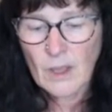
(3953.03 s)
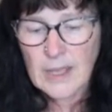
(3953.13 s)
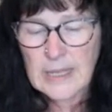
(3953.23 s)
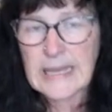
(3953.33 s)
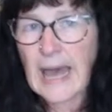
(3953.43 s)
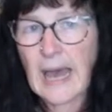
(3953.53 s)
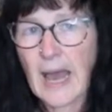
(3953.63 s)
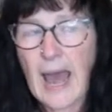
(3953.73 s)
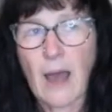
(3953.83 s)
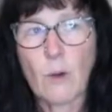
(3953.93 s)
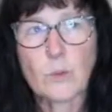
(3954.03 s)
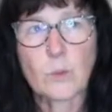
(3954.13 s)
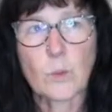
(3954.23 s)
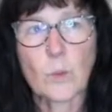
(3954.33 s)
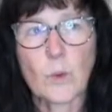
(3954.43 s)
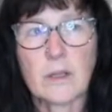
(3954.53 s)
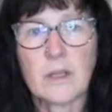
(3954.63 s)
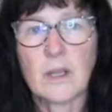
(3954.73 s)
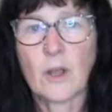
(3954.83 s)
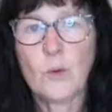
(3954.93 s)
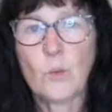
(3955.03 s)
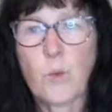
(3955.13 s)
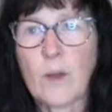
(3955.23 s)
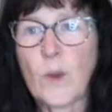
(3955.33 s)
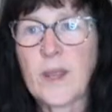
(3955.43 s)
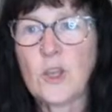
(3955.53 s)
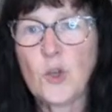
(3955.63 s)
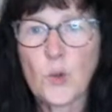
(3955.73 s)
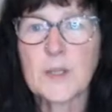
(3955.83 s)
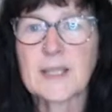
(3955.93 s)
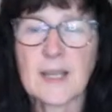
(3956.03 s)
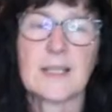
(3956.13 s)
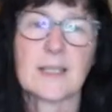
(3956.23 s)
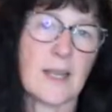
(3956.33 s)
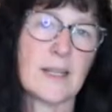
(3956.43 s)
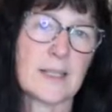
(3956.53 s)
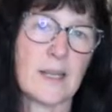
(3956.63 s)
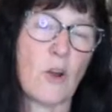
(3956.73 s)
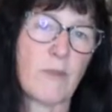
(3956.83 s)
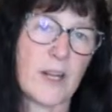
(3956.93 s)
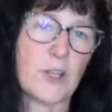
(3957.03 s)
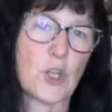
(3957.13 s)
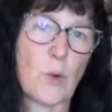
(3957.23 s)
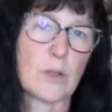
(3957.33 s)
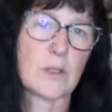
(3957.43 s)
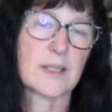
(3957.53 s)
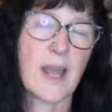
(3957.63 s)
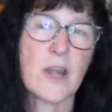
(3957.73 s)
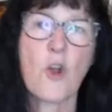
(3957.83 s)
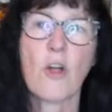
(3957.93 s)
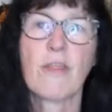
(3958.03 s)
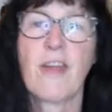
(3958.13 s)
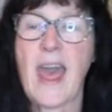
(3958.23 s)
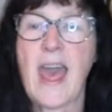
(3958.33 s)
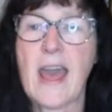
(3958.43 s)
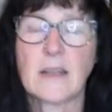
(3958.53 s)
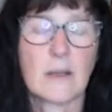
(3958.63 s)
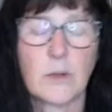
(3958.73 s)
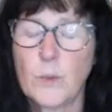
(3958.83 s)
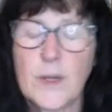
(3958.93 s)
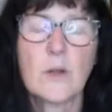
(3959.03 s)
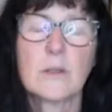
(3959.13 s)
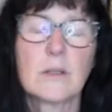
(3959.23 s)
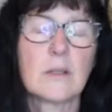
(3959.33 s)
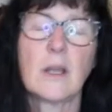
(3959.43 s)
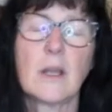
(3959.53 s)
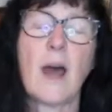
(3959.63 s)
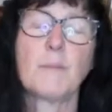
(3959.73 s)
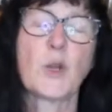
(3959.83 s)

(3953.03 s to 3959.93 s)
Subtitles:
yeah, how, you know, when we use these things in our rituals, they're not there. We don't, you know, I'm not